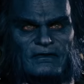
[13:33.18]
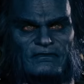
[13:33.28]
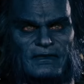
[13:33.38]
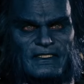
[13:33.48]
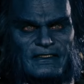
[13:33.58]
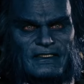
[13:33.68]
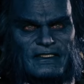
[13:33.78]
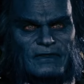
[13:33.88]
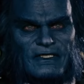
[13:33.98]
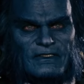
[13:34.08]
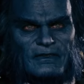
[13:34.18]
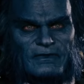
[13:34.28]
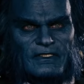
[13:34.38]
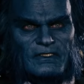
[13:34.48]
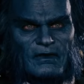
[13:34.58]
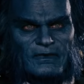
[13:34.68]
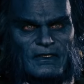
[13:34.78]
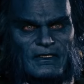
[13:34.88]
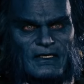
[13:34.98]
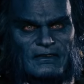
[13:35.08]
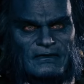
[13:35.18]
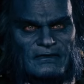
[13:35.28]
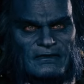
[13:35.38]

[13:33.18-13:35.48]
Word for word: Have you even begun to think what a slippery slope you're on?